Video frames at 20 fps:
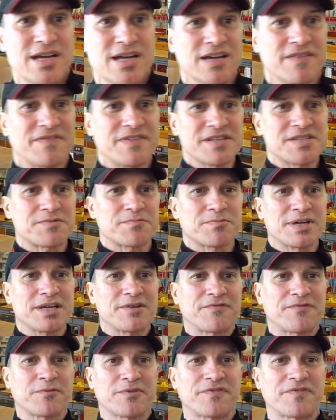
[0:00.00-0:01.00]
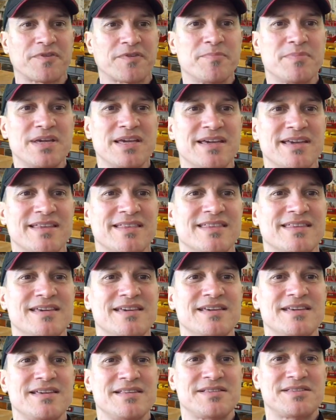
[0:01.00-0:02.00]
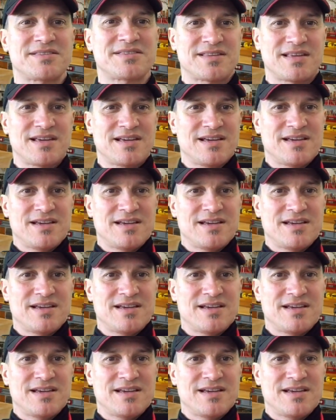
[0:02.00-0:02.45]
If this rig were for me, these